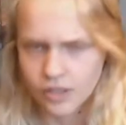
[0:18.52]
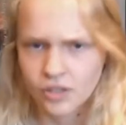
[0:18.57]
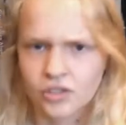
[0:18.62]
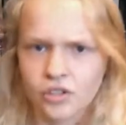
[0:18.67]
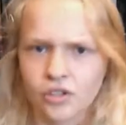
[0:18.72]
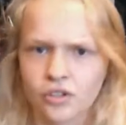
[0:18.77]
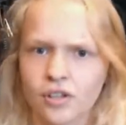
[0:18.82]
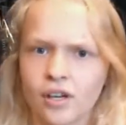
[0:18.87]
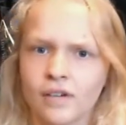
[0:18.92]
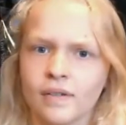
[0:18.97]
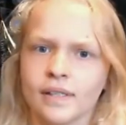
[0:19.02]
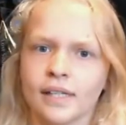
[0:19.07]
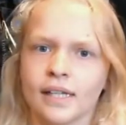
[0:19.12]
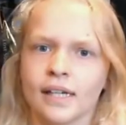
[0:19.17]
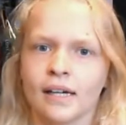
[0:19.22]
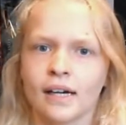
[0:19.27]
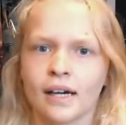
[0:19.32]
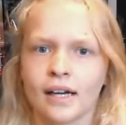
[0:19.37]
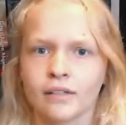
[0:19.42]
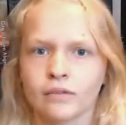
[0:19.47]
So the other
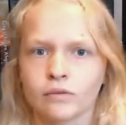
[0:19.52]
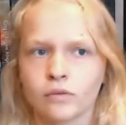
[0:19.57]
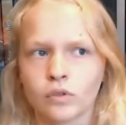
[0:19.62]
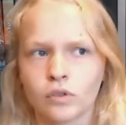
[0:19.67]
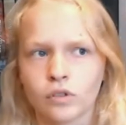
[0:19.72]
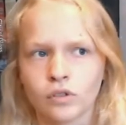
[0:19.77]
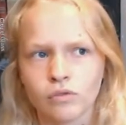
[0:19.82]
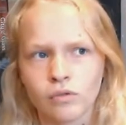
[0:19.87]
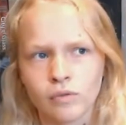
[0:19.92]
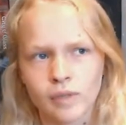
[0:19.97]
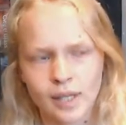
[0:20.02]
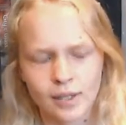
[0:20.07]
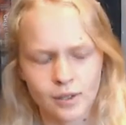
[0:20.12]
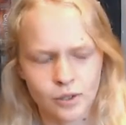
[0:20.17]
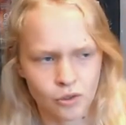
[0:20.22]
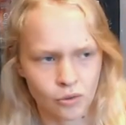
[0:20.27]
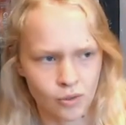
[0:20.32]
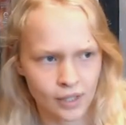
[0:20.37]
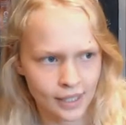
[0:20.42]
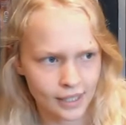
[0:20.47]
day I was, what was I
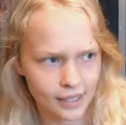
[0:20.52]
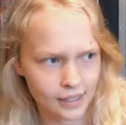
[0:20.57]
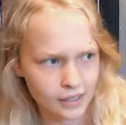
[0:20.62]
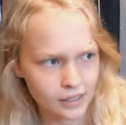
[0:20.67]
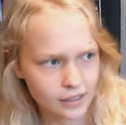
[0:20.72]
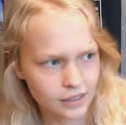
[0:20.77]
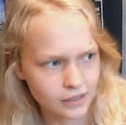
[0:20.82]
doing?